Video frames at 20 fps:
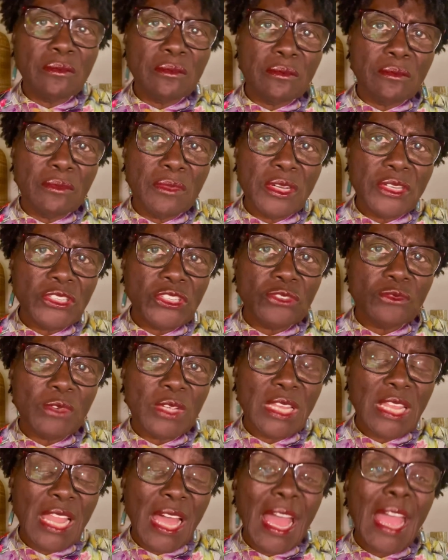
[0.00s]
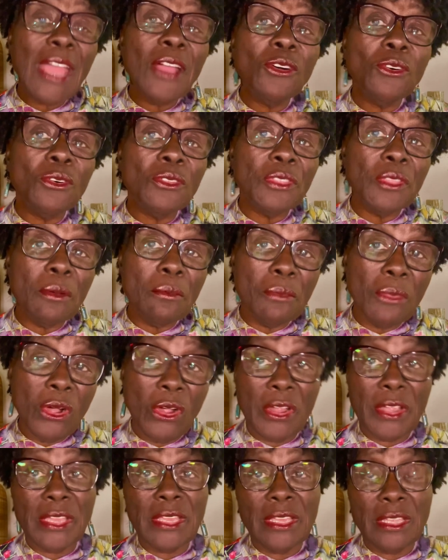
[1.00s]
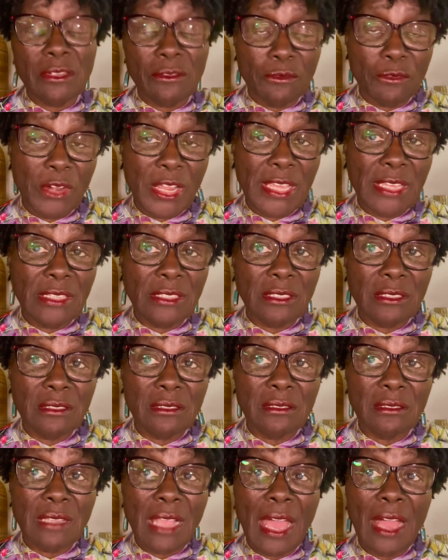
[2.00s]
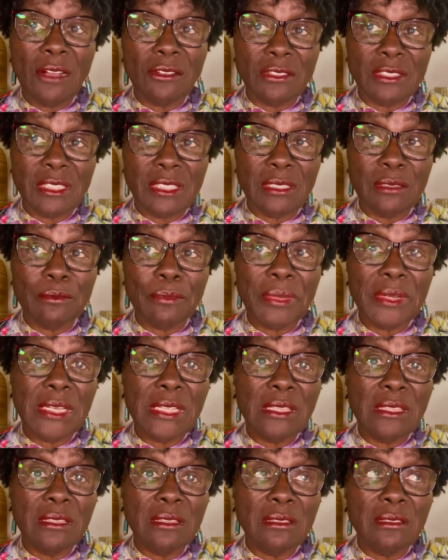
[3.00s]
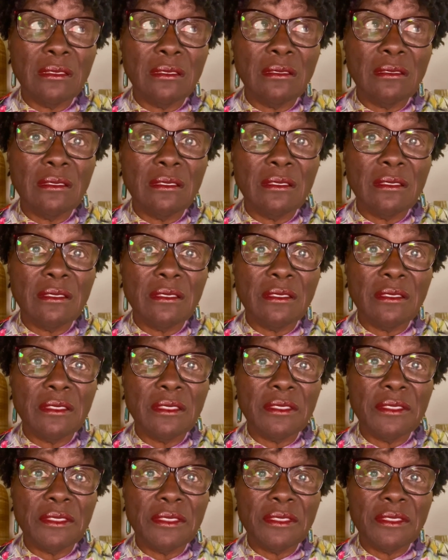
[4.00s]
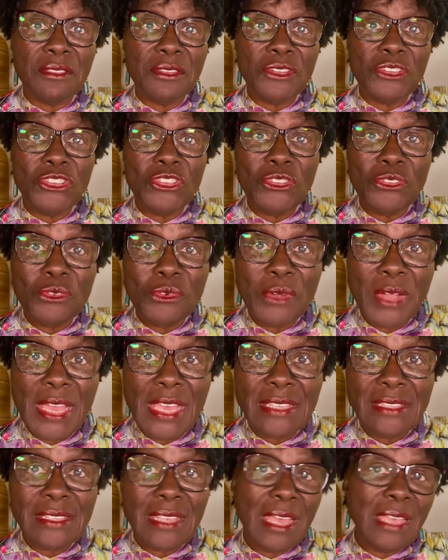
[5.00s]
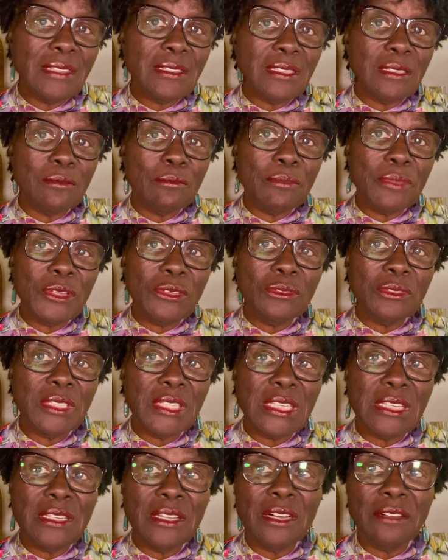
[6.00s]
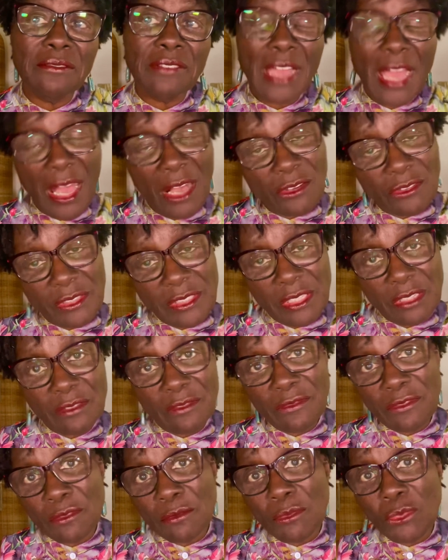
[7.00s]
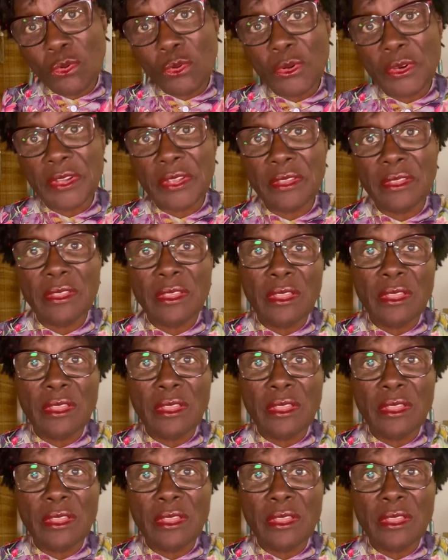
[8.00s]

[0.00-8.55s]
must rely on the market rate housing, but the U.S. hasn't built enough housing for more